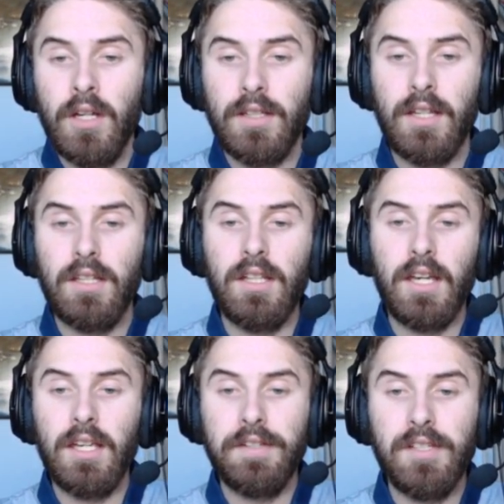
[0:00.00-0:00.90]
Then in
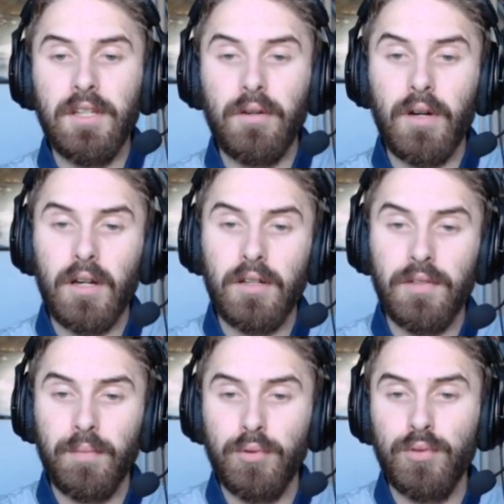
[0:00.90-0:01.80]
A tier,
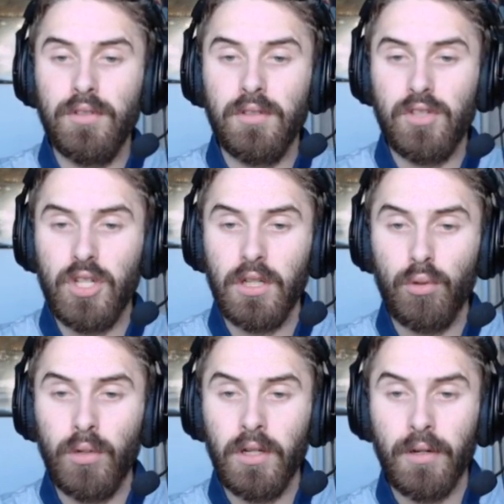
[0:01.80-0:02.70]
I've put
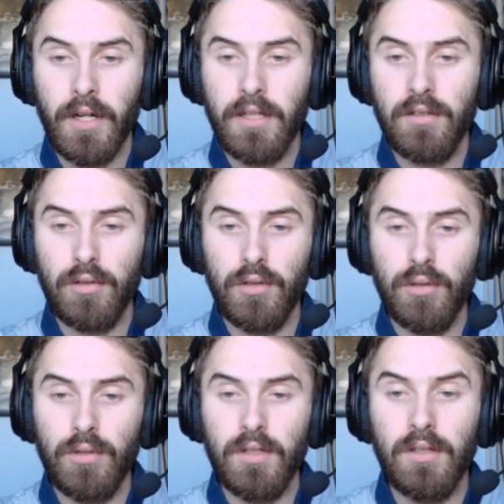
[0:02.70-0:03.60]
Jaguar and
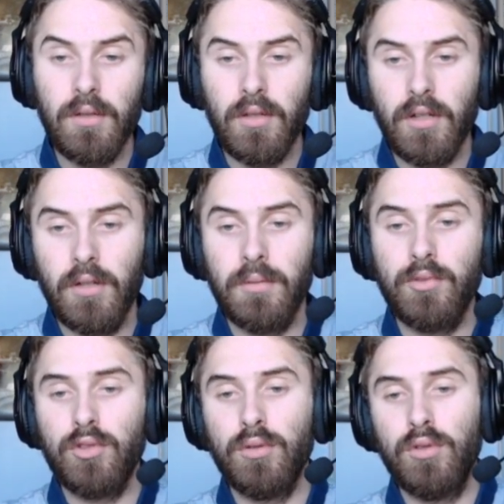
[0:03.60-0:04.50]
Toyota.
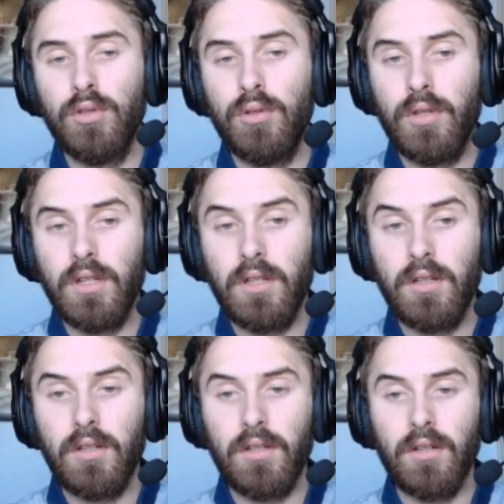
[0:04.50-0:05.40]
So
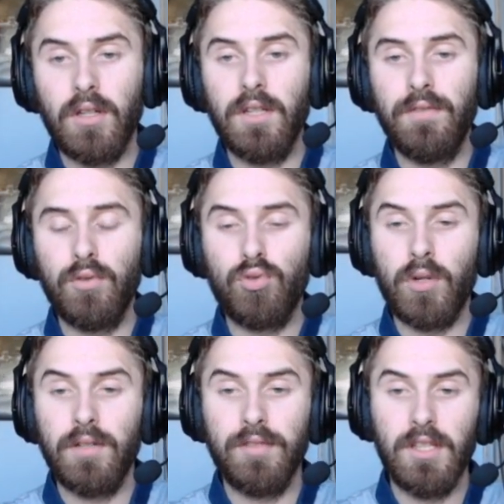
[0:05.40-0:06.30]
Toyota, if you
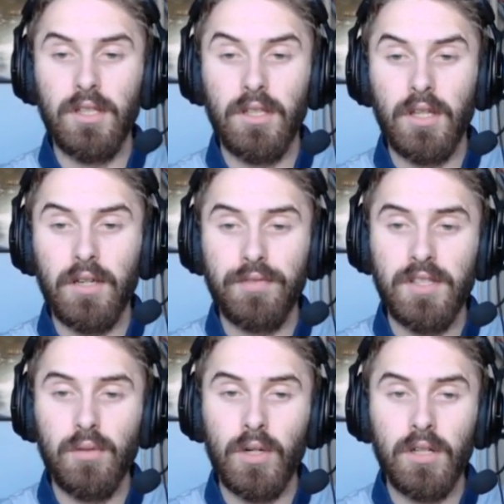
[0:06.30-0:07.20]
drive the
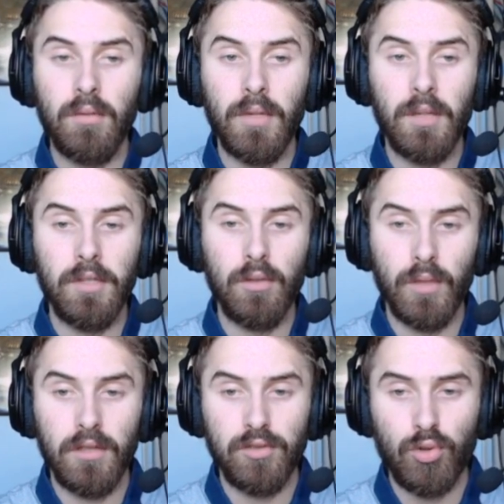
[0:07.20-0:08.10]
FT1, maybe you
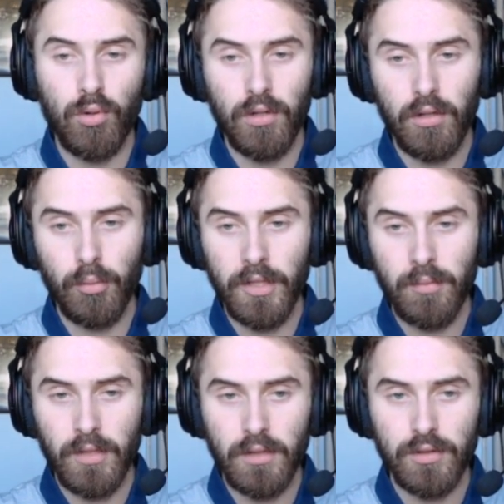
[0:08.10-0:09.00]
will struggle a
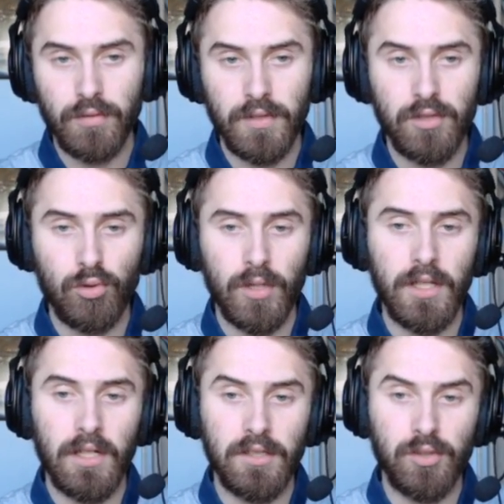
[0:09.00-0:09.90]
bit because of the
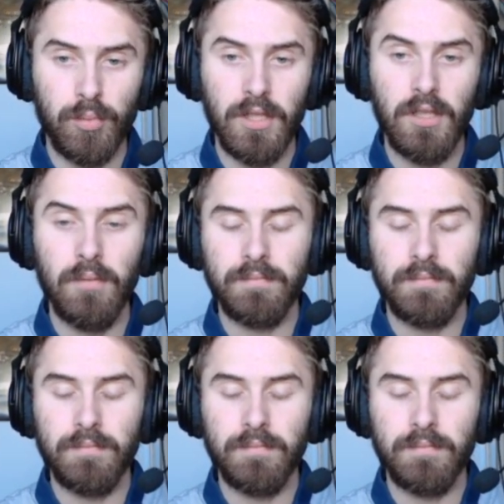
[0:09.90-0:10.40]
straight line speed.